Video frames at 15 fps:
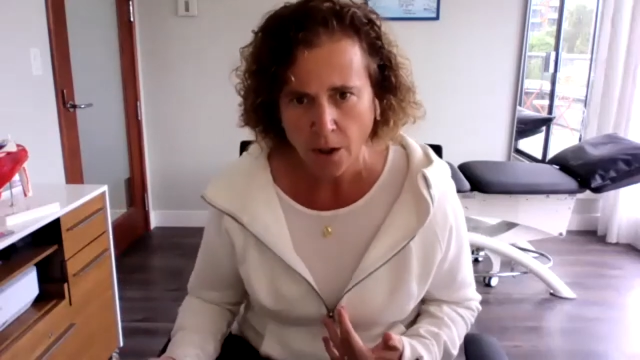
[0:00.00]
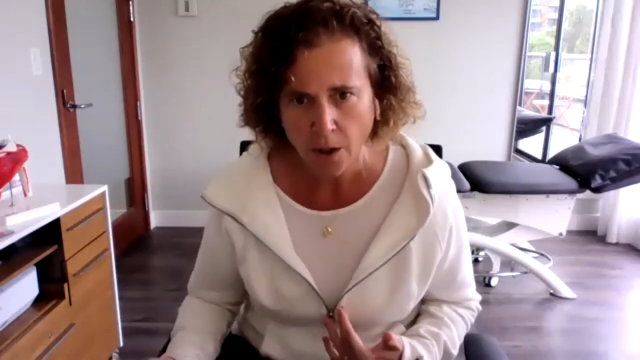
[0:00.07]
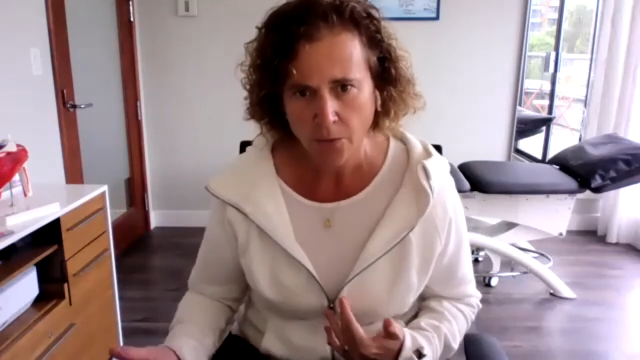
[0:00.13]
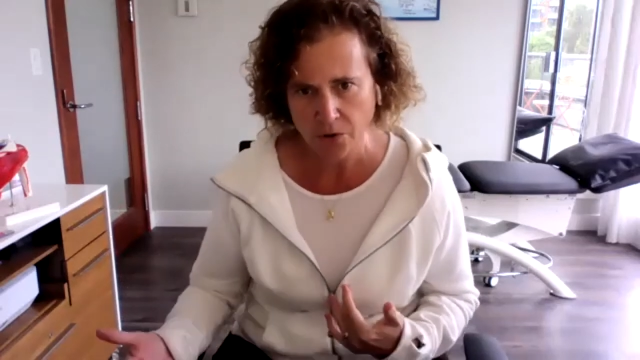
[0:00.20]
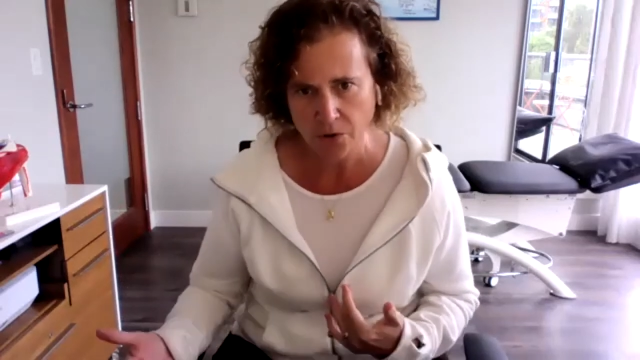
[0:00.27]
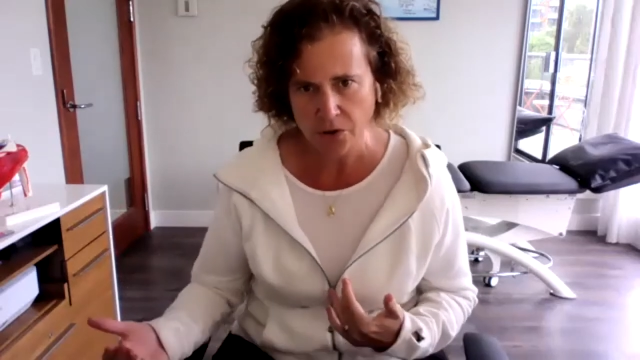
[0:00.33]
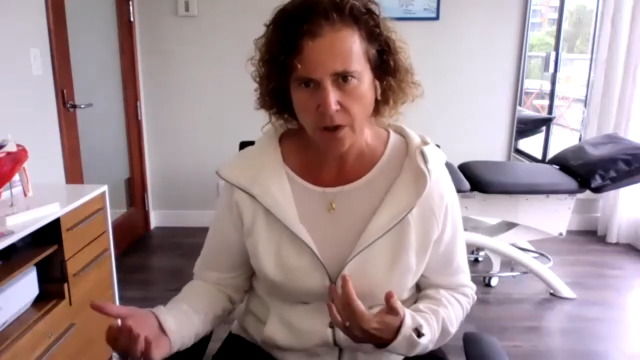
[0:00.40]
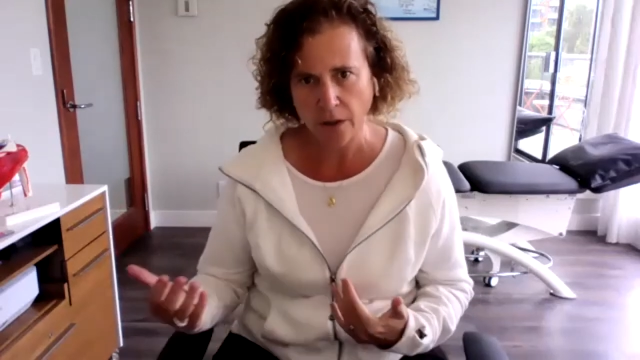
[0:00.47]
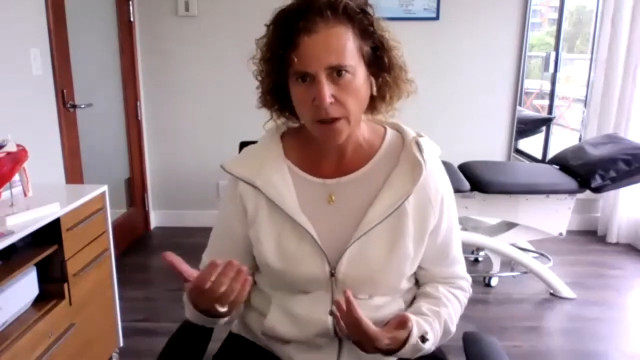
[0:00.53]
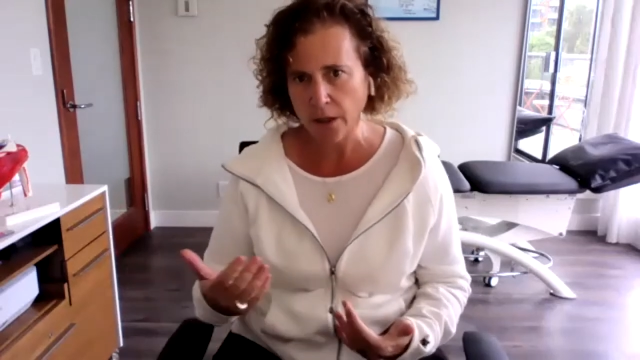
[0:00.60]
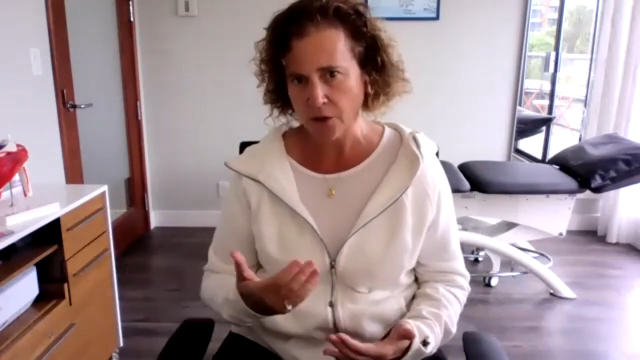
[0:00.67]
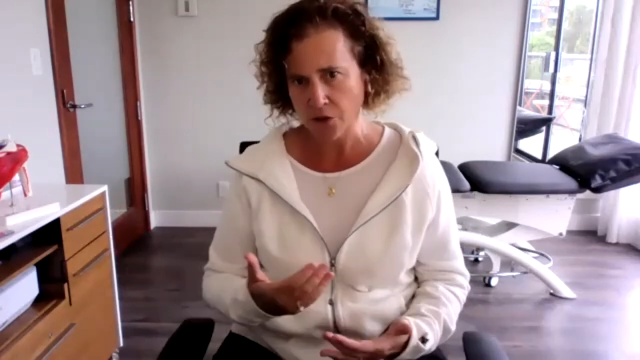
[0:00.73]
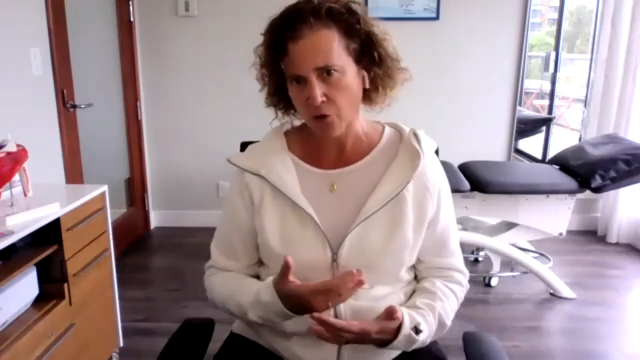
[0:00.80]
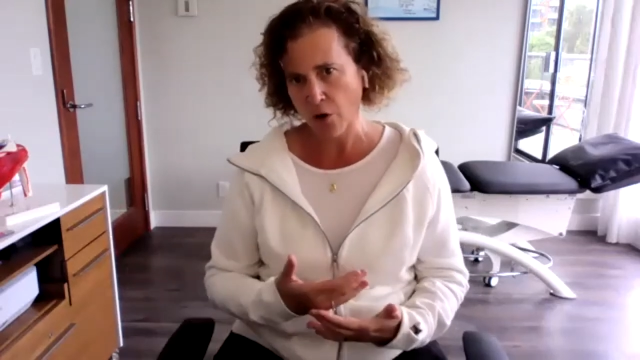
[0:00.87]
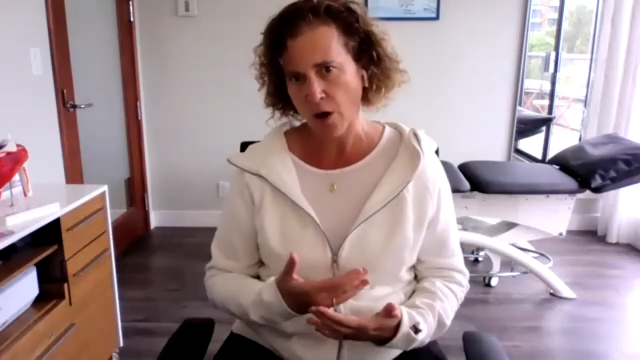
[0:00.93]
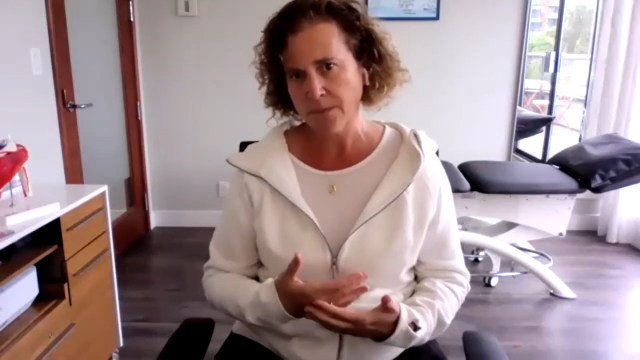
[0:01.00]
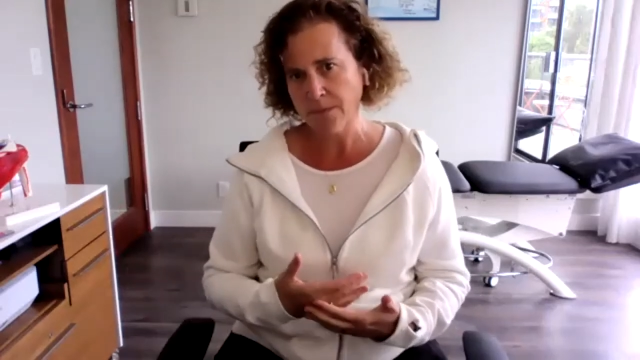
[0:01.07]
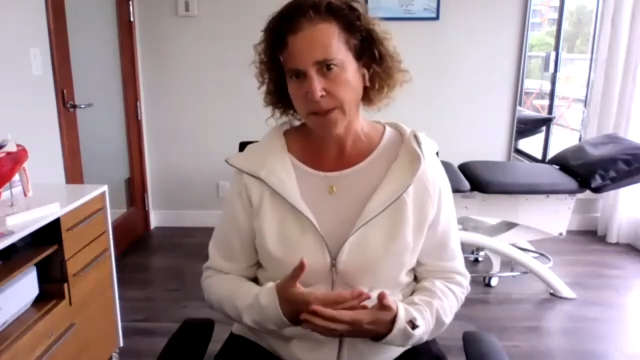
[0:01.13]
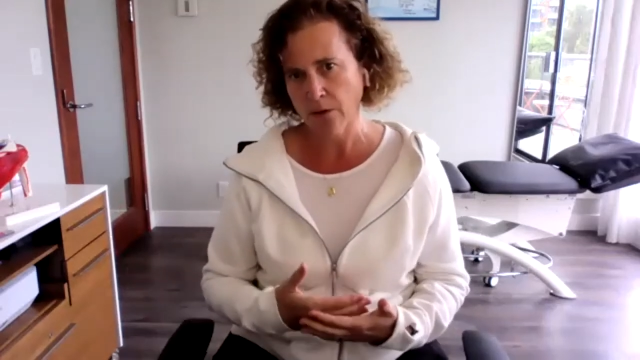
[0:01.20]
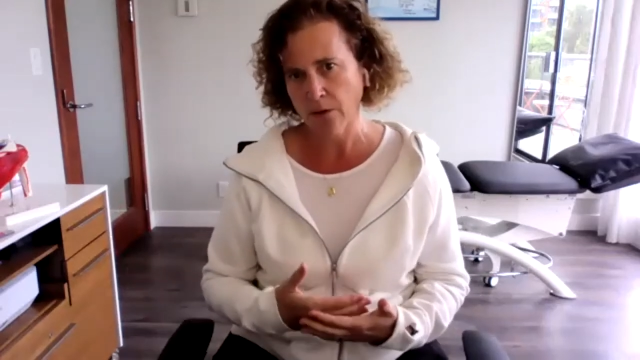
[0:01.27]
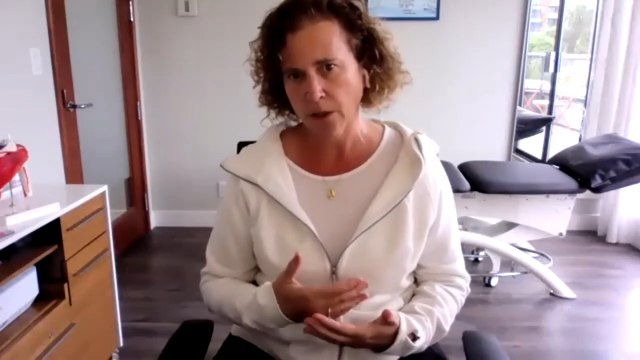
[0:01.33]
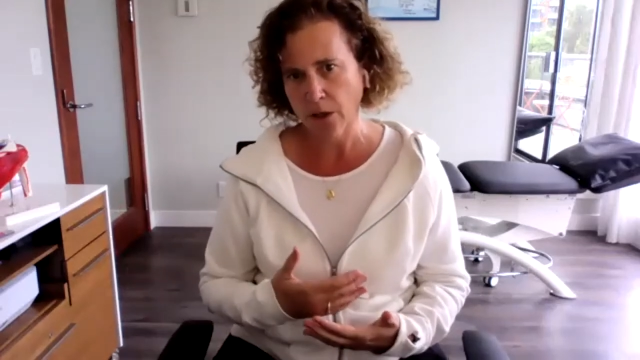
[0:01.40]
which I think has dropped
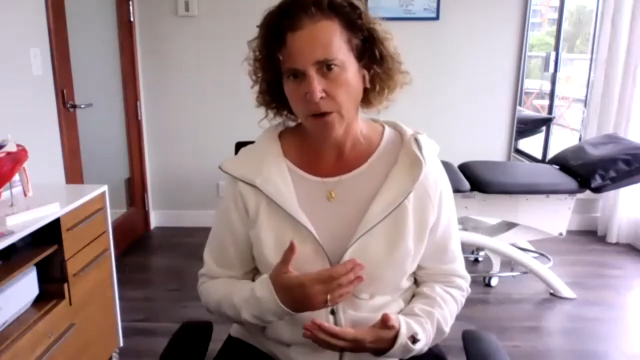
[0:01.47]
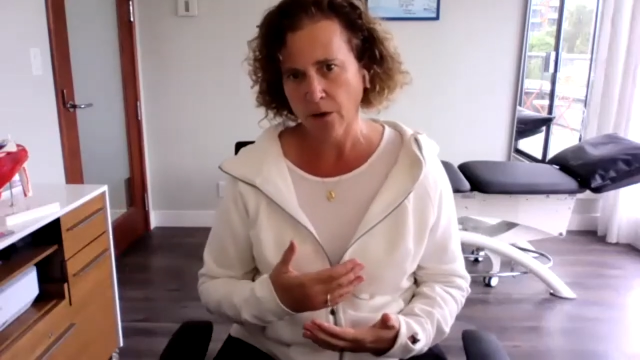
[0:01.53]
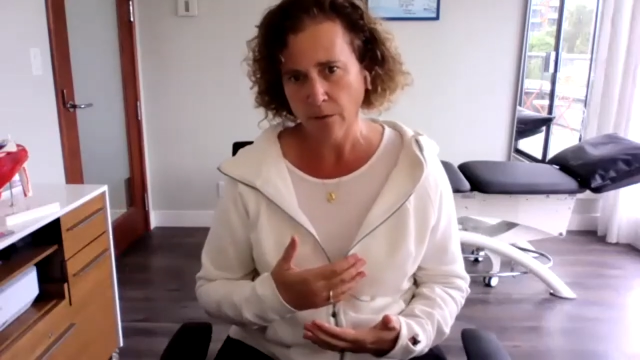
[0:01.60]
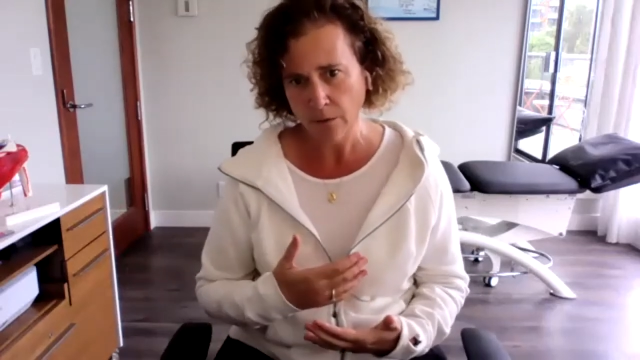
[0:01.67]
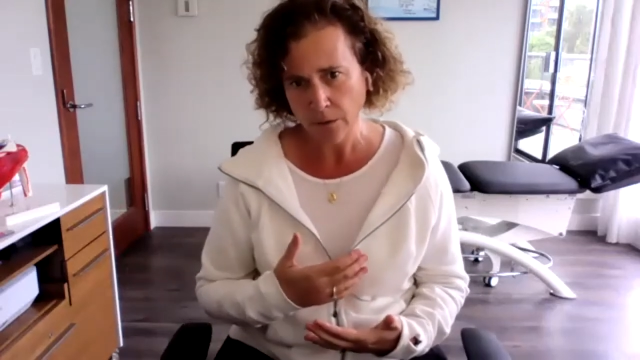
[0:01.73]
down now.